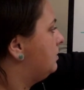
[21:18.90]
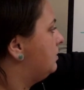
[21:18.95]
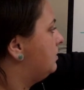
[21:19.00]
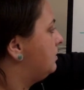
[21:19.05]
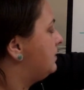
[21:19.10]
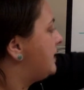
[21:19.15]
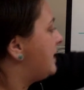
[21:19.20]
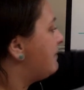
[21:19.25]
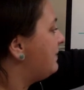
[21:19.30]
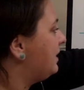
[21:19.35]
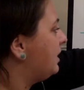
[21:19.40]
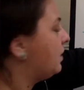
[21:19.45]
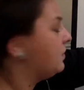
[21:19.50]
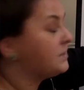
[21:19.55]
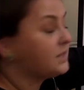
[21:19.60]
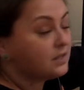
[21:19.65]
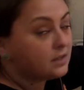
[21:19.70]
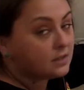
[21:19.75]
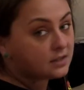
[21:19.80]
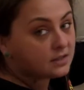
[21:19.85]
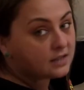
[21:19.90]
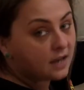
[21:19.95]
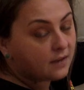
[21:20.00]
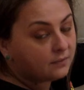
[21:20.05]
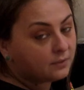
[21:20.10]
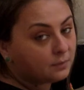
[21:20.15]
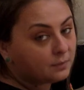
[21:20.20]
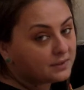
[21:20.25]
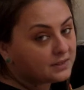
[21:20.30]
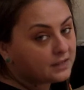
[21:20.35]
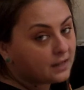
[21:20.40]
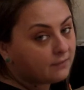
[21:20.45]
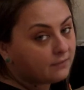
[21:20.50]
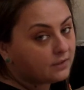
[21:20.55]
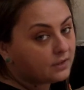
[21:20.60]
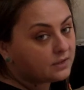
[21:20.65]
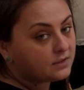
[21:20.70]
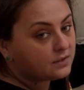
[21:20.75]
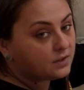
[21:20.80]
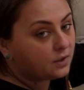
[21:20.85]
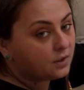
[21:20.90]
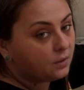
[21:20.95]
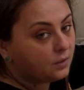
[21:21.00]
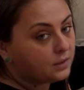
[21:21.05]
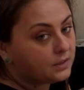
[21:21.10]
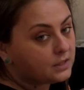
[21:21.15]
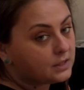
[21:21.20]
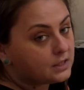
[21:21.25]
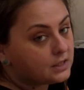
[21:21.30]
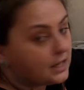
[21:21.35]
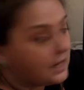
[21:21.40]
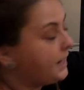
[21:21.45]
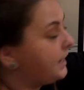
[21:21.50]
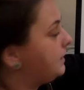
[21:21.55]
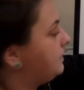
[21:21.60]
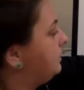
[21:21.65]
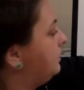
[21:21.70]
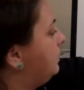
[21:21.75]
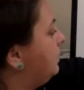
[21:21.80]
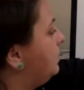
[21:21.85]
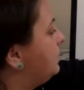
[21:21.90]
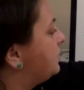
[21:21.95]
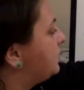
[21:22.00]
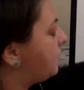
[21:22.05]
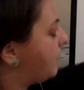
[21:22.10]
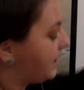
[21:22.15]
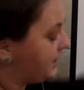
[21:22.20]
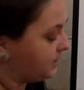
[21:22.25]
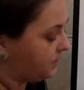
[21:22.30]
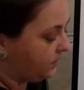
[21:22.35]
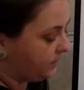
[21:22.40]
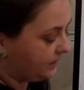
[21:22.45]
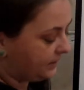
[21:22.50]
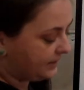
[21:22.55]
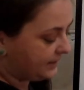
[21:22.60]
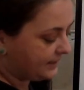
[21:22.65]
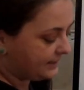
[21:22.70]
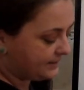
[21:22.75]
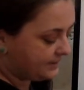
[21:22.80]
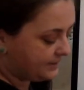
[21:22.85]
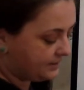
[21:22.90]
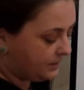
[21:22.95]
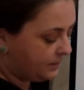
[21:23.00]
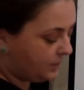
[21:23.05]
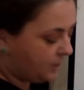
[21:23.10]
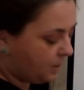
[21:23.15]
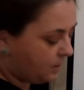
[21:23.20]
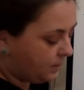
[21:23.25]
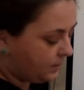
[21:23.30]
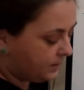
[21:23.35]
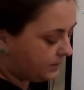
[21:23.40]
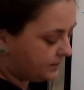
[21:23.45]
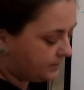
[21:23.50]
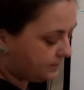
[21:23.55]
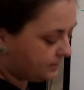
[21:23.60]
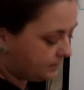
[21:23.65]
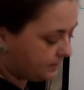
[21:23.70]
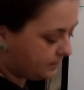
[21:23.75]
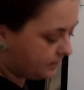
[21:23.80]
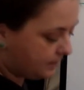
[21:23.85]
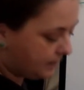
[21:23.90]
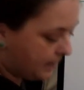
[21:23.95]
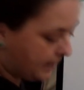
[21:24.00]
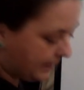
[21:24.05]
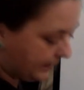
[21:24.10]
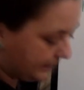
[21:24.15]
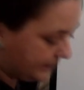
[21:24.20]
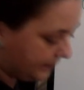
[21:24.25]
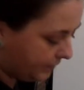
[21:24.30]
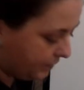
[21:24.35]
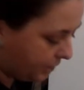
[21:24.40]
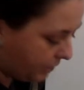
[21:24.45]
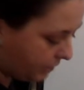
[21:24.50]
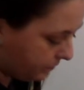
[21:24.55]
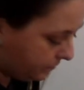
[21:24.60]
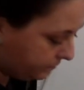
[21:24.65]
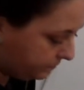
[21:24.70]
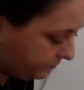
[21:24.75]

7 goes into 7, but 7 doesn't go into 10. So I know that that's the lowest I can go.